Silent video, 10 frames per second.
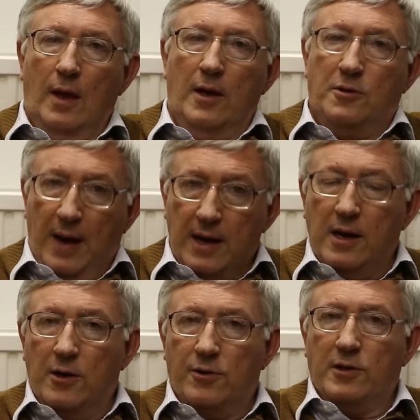His main
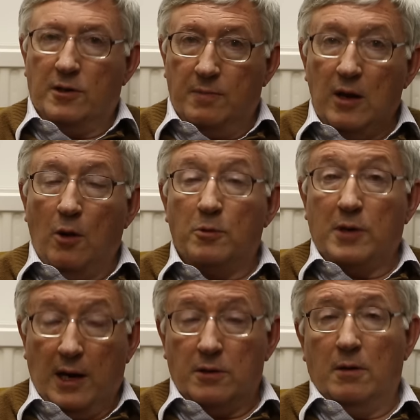interest, his main
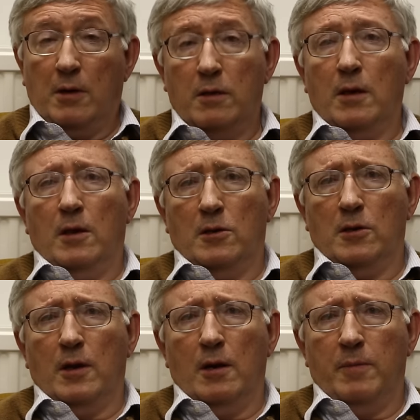obsession, I think he's
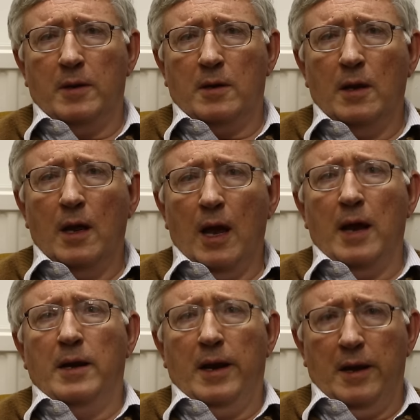a little bit
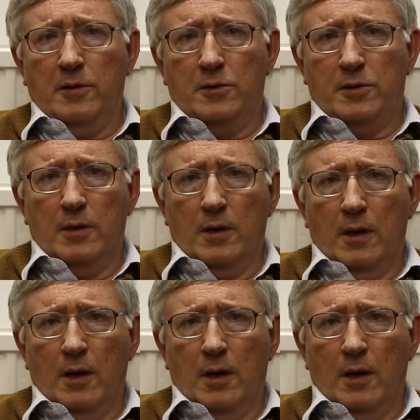unhinged,